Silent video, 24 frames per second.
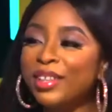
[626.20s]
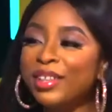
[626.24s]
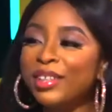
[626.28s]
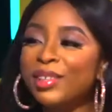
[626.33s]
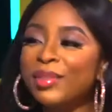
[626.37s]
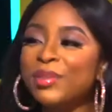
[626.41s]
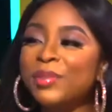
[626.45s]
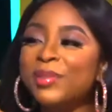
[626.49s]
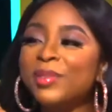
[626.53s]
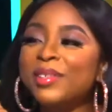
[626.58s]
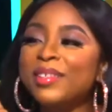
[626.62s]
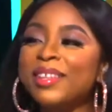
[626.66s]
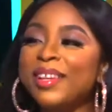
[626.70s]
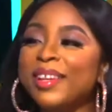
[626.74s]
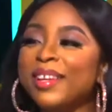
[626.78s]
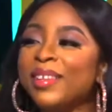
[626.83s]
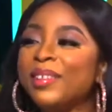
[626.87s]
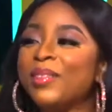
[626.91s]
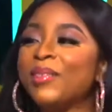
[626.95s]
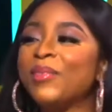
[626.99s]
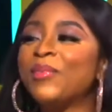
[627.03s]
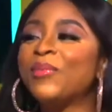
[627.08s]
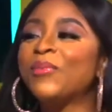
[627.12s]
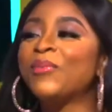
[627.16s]
you say
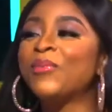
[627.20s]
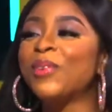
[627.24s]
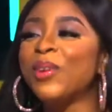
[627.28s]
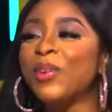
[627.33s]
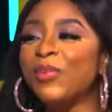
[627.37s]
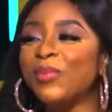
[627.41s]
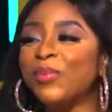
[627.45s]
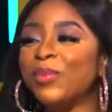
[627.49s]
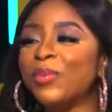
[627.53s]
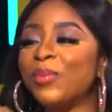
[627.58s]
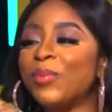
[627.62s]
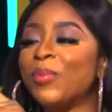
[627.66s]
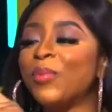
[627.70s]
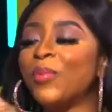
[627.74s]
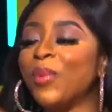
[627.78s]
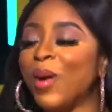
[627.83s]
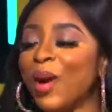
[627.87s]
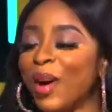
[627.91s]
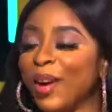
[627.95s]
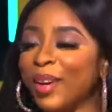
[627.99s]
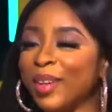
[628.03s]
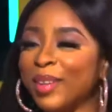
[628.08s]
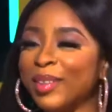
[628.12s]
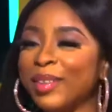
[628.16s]
the fifth
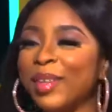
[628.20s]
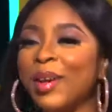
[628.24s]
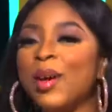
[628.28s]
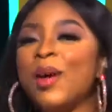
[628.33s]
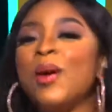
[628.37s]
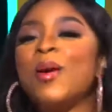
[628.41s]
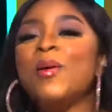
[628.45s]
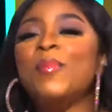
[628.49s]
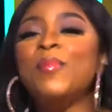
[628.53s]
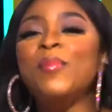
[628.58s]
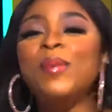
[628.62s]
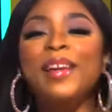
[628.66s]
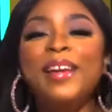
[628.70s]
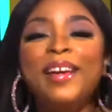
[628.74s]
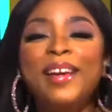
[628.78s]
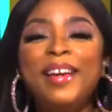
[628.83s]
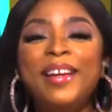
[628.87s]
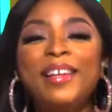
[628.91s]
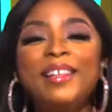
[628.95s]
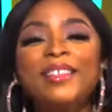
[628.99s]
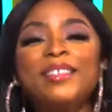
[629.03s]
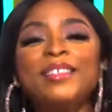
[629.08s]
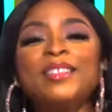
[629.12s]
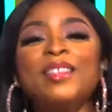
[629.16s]
one,
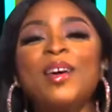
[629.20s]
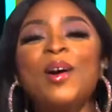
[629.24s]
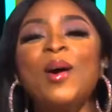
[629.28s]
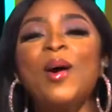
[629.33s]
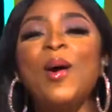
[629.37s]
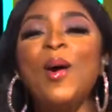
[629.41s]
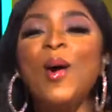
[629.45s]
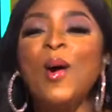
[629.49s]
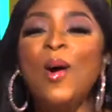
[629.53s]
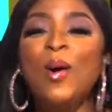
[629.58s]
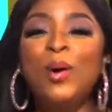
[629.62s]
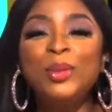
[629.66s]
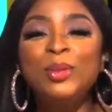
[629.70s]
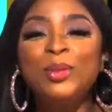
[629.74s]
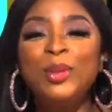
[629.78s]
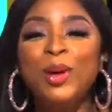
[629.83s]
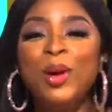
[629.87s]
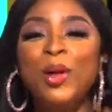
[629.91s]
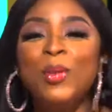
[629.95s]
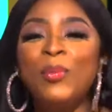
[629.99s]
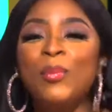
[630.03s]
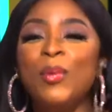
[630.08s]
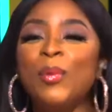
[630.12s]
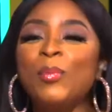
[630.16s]
please hold
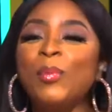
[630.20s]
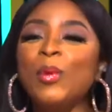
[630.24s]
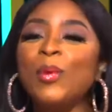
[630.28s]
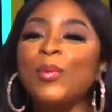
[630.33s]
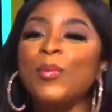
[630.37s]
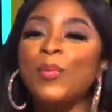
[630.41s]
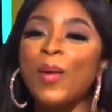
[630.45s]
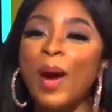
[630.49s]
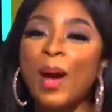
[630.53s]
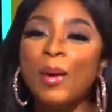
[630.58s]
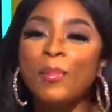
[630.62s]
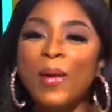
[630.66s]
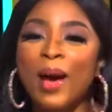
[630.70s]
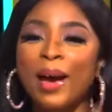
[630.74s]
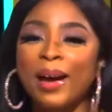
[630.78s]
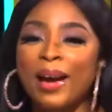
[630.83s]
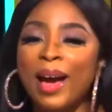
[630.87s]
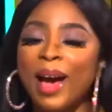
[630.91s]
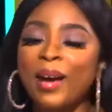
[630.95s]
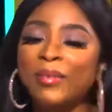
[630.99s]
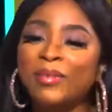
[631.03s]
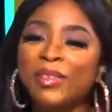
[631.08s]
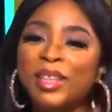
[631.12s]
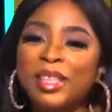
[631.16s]
on. We'll be right back
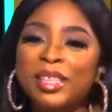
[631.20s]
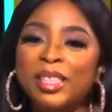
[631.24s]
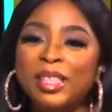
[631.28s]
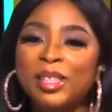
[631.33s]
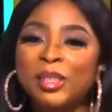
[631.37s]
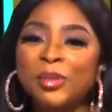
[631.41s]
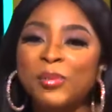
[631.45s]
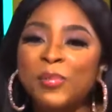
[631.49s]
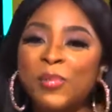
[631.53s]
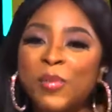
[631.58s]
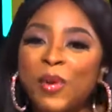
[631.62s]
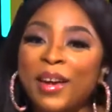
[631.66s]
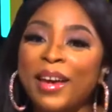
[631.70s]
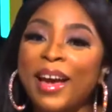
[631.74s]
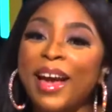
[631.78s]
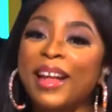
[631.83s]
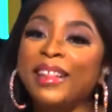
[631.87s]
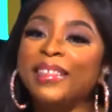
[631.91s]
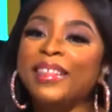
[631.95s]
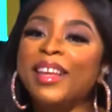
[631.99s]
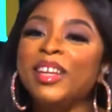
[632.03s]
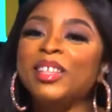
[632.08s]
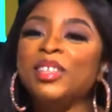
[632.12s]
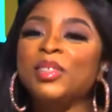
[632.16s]
after this break.
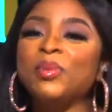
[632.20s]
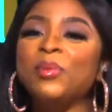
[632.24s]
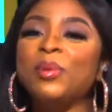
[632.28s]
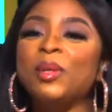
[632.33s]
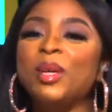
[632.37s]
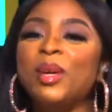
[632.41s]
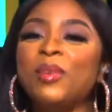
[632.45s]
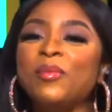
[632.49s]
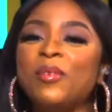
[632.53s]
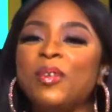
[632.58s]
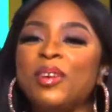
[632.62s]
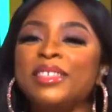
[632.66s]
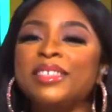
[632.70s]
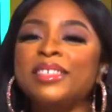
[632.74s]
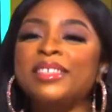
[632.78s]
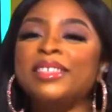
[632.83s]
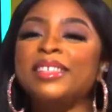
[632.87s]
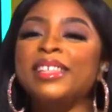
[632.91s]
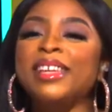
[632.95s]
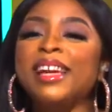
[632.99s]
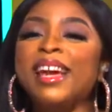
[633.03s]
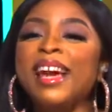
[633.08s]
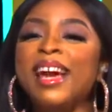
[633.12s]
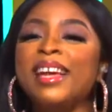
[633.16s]
And then she will give us
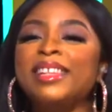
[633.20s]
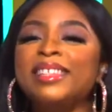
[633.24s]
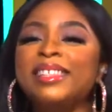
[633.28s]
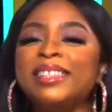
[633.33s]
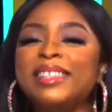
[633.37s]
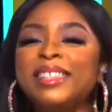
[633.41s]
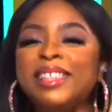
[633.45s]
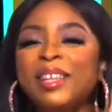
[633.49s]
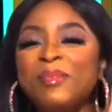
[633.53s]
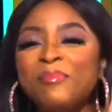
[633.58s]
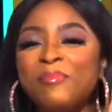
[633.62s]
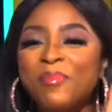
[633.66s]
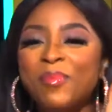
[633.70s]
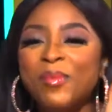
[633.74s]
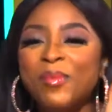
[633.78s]
the tip